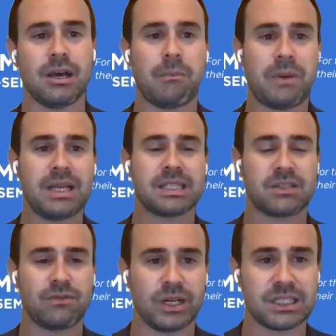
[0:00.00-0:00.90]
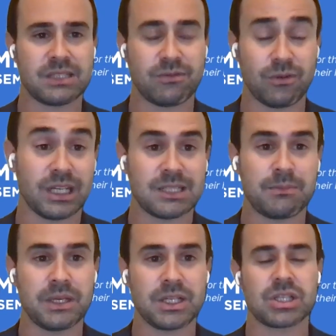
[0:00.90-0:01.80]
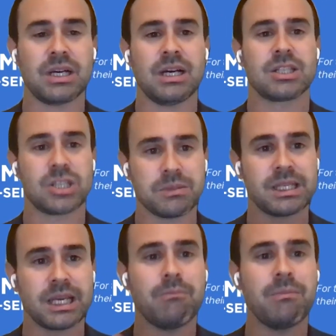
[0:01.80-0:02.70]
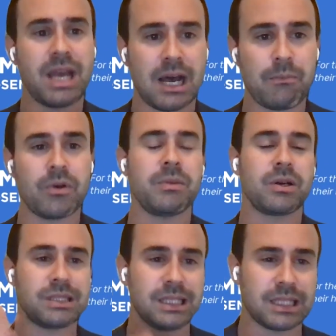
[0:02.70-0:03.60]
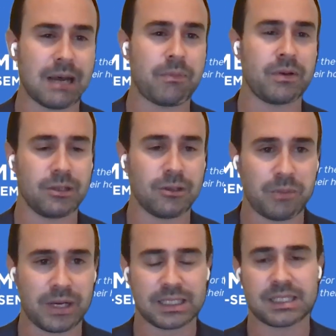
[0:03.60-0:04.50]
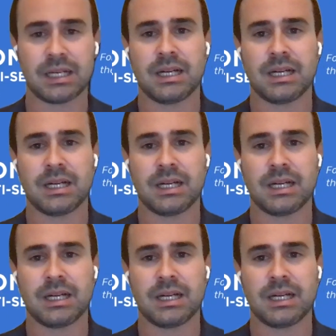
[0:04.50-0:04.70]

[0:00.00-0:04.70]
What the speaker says: places for hate speech, something may happen because it happened in the past.